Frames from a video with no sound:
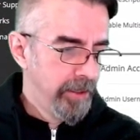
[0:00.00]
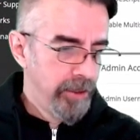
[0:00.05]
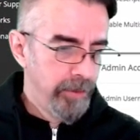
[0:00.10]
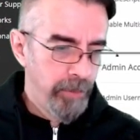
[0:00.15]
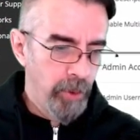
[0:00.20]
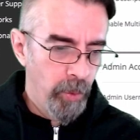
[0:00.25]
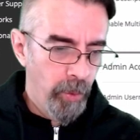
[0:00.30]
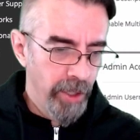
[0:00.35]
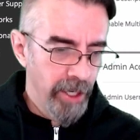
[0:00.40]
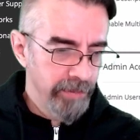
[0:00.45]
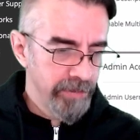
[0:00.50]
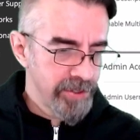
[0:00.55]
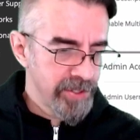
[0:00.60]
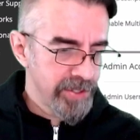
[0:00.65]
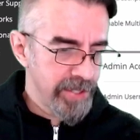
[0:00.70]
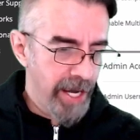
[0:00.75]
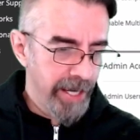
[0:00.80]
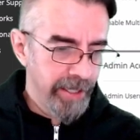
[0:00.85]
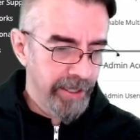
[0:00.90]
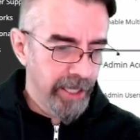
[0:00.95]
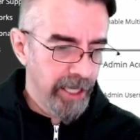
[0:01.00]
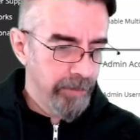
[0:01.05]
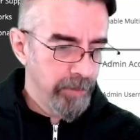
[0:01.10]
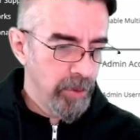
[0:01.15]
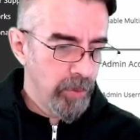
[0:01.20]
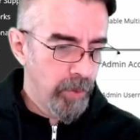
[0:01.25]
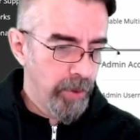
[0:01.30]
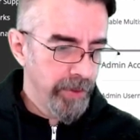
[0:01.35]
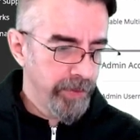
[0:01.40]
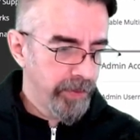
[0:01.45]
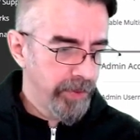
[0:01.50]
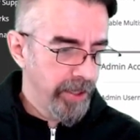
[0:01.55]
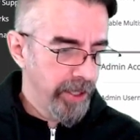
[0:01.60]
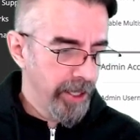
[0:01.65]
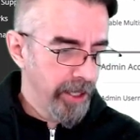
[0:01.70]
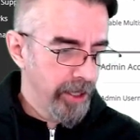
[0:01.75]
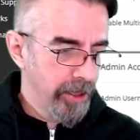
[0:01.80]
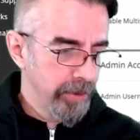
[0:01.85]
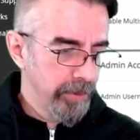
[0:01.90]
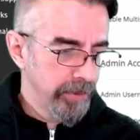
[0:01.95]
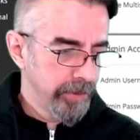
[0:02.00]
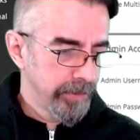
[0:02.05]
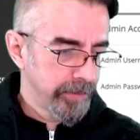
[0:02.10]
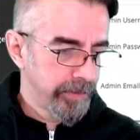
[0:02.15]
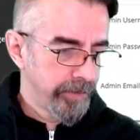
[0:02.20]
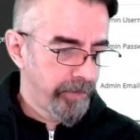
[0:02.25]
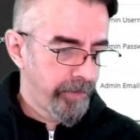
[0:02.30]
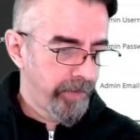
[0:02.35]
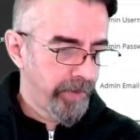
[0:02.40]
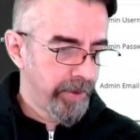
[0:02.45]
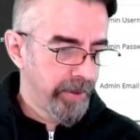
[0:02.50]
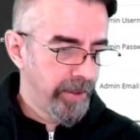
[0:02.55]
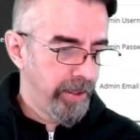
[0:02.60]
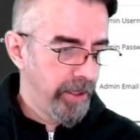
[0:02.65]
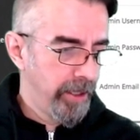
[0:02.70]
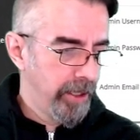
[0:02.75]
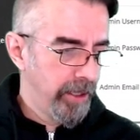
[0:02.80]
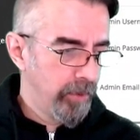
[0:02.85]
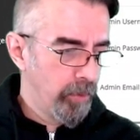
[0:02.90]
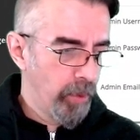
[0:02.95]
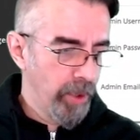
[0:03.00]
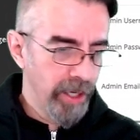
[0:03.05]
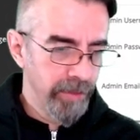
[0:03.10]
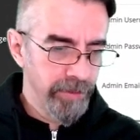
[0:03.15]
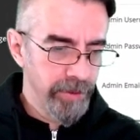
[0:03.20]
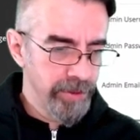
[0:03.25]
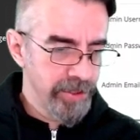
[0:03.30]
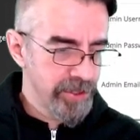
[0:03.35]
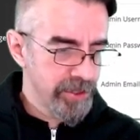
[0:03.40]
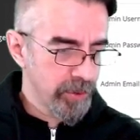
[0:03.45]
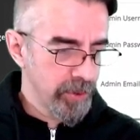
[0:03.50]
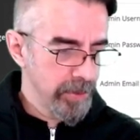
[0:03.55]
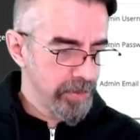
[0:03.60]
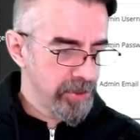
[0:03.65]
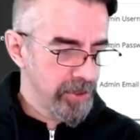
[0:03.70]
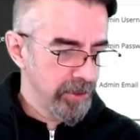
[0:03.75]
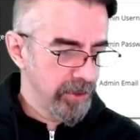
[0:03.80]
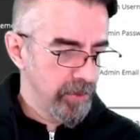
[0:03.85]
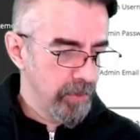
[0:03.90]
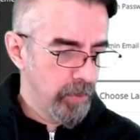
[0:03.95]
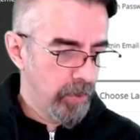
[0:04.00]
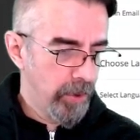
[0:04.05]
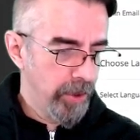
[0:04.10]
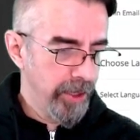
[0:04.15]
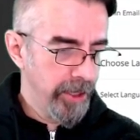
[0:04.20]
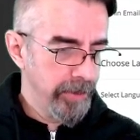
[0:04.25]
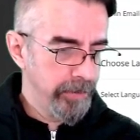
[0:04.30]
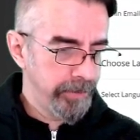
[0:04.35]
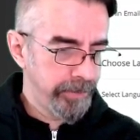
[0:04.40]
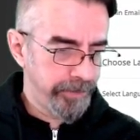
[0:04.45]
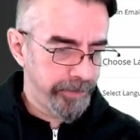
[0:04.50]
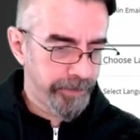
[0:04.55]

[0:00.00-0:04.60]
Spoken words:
Put whatever site name you want there, whatever description you want.